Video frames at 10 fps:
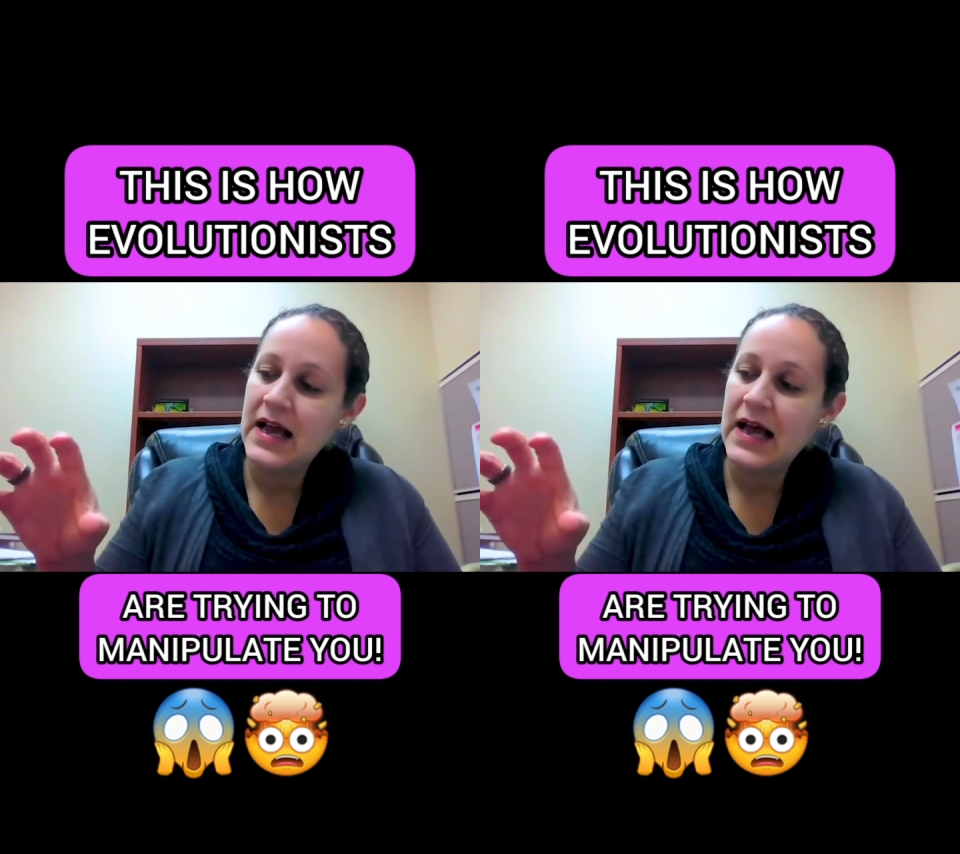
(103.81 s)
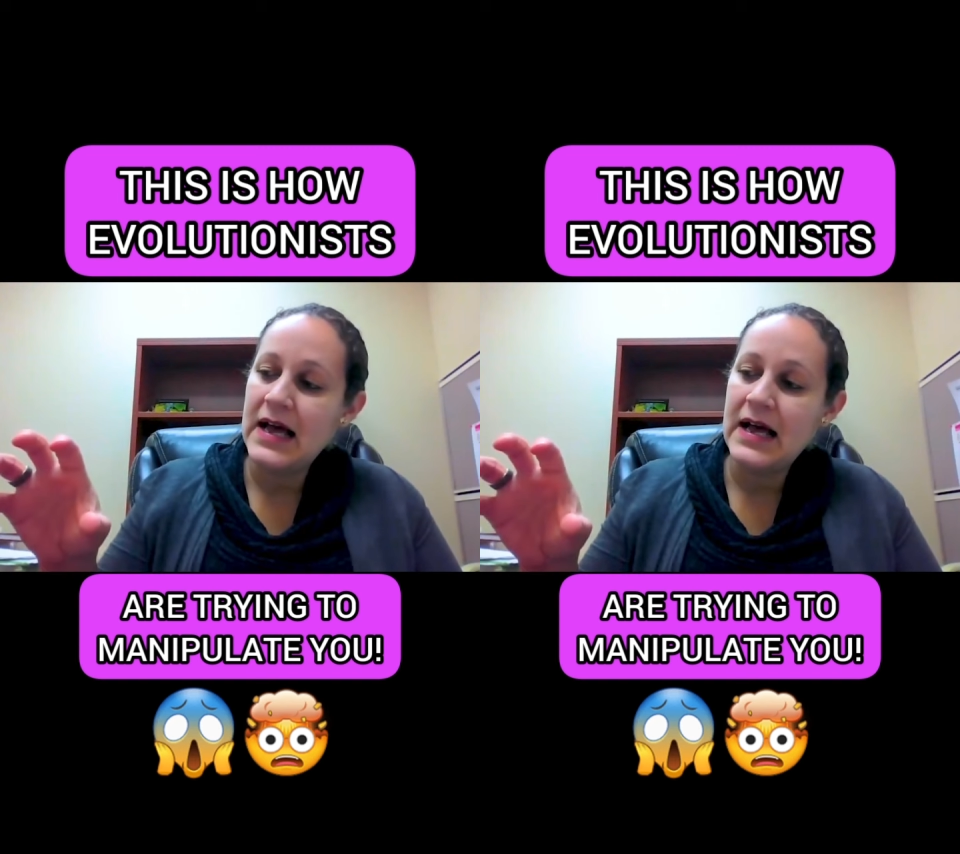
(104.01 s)

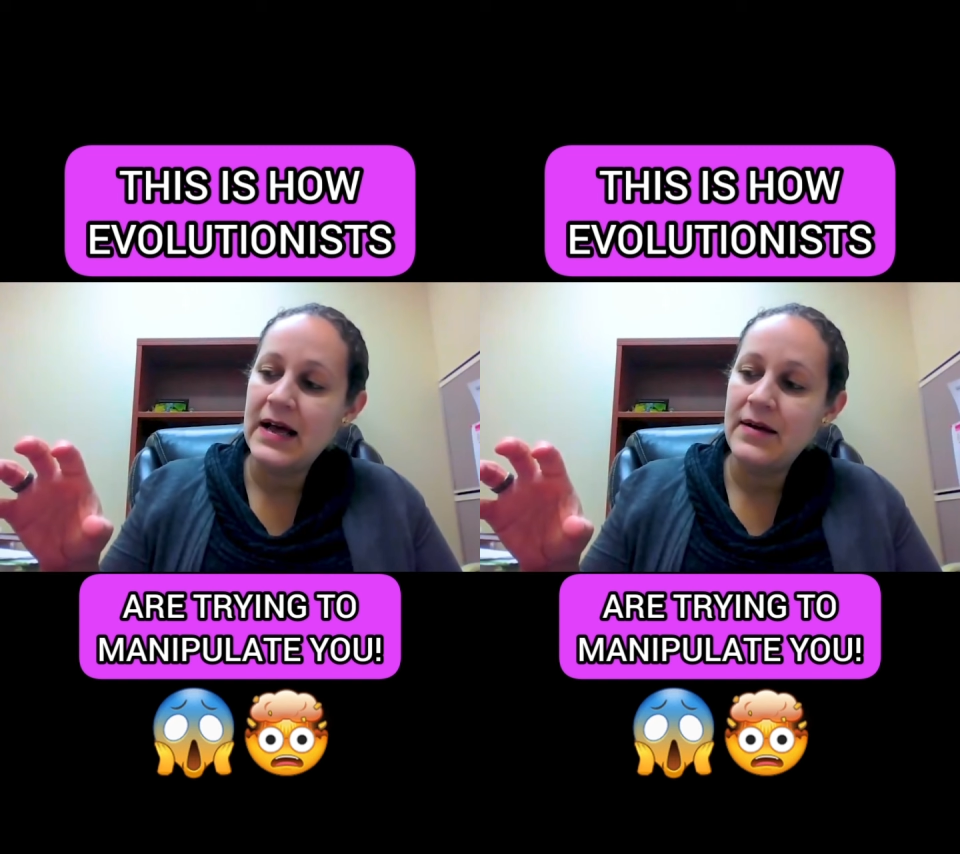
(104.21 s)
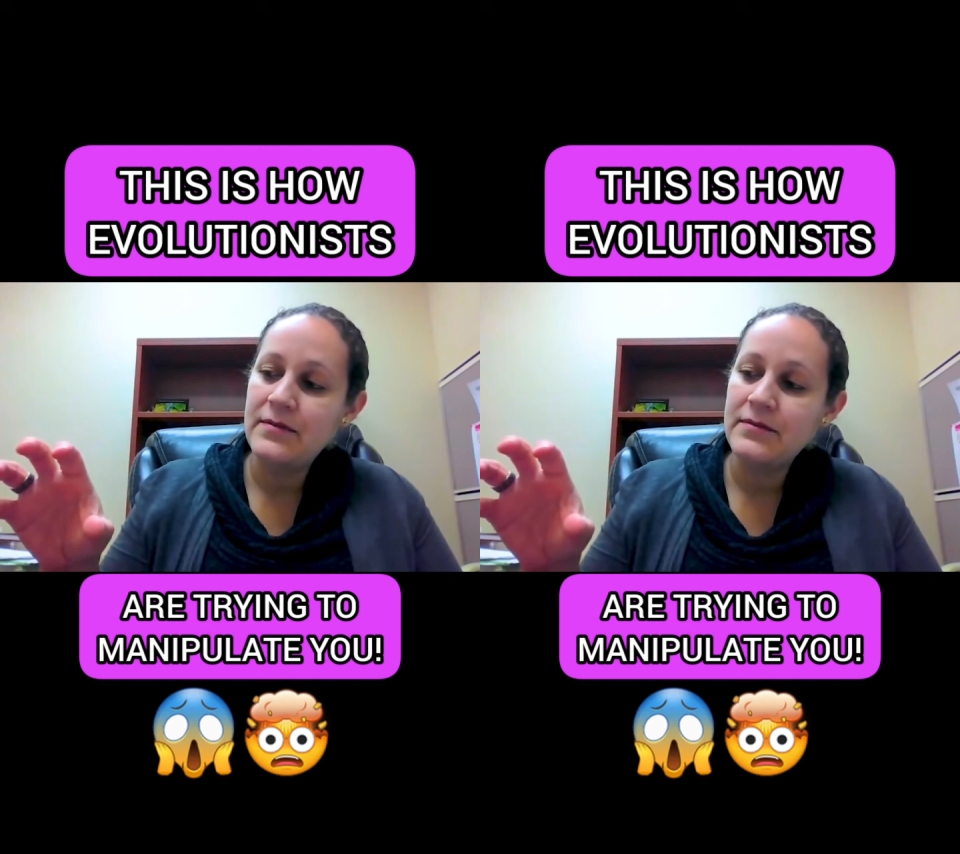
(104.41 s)

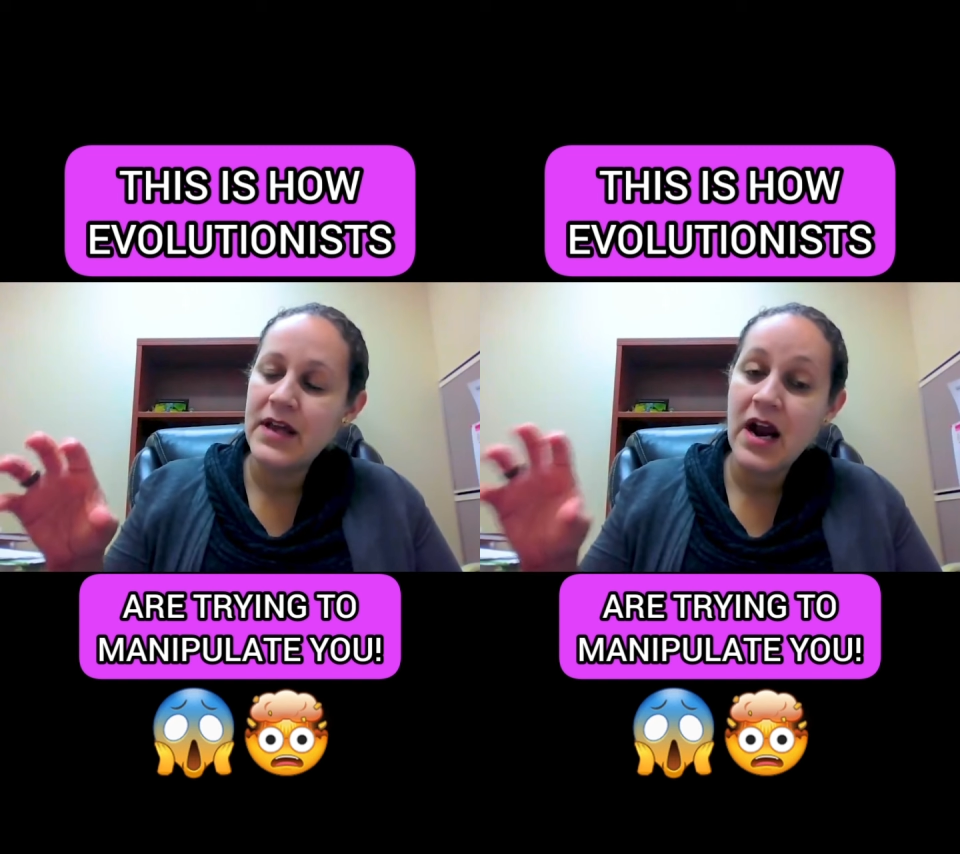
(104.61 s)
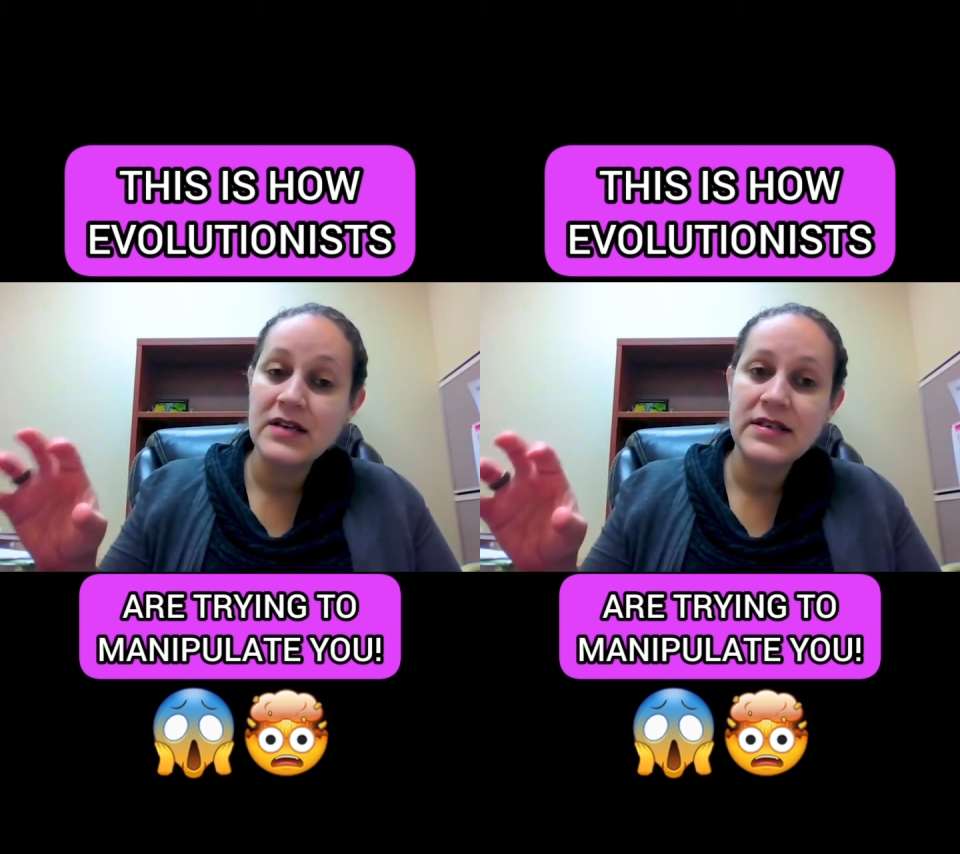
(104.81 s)

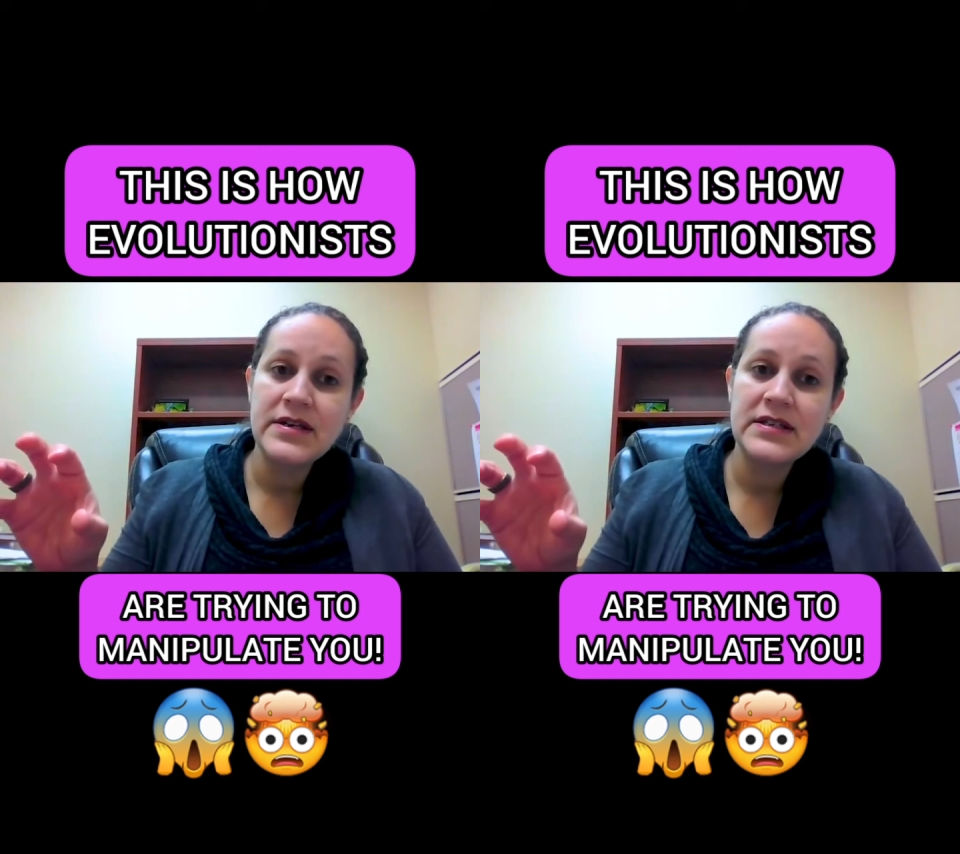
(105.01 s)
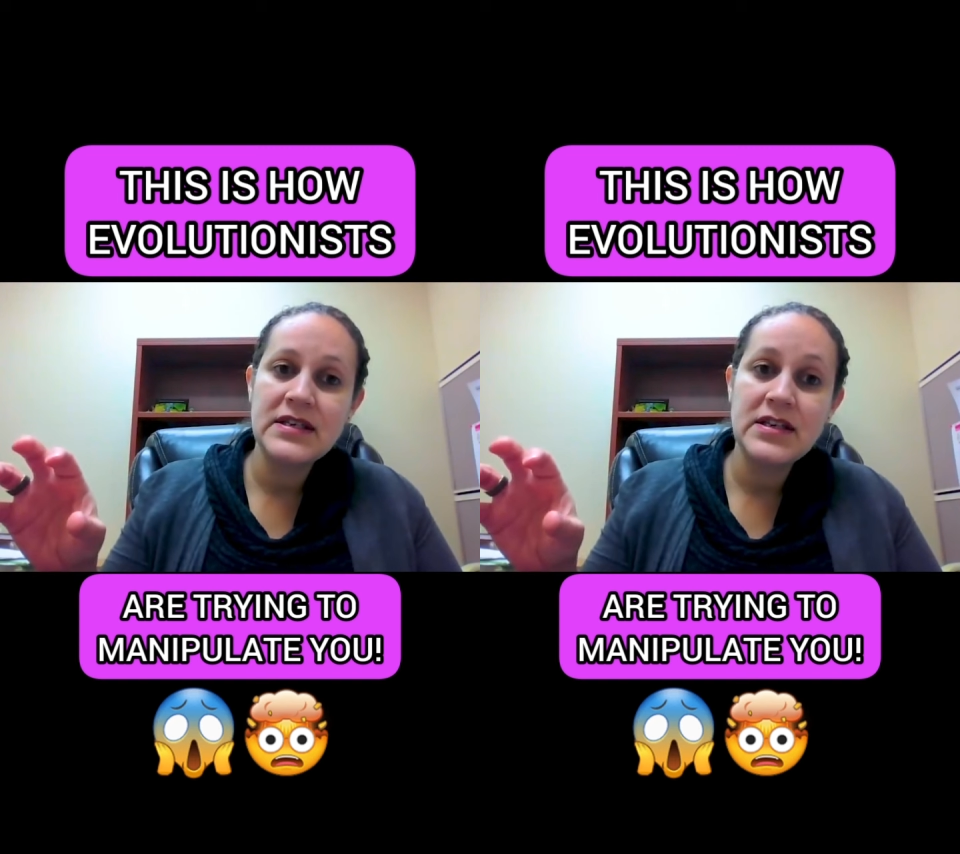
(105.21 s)

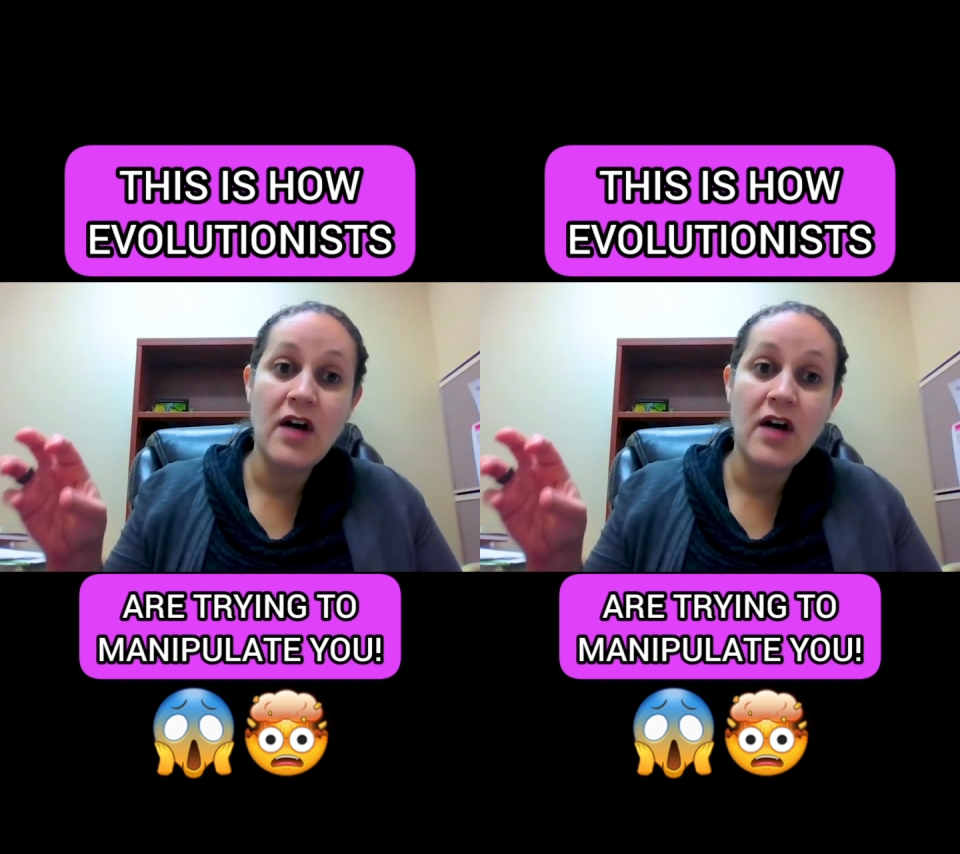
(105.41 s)
characteristics